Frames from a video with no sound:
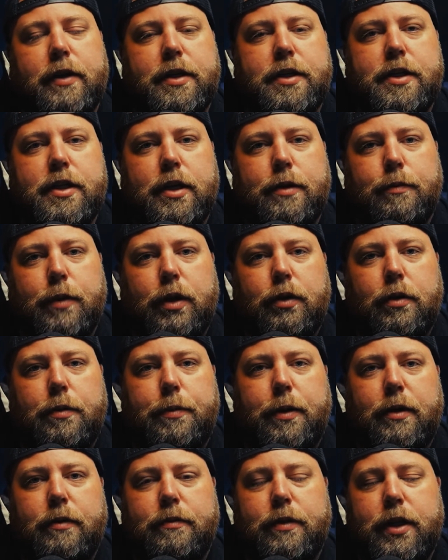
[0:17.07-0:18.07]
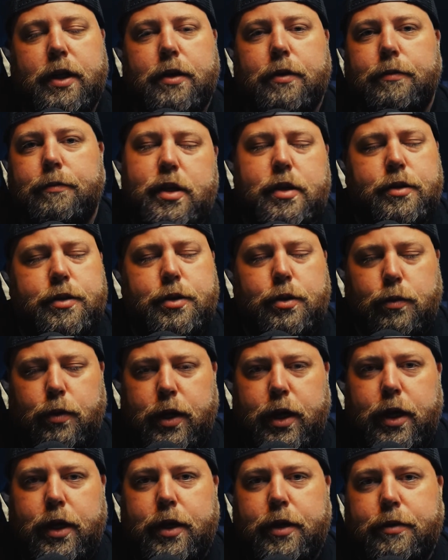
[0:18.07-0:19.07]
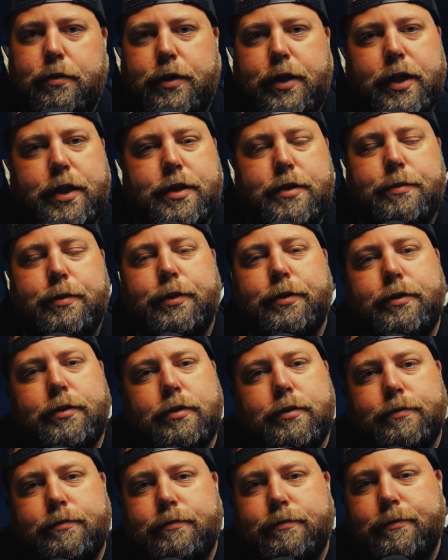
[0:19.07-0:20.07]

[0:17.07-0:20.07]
HDMI repair video, so 183 decibels.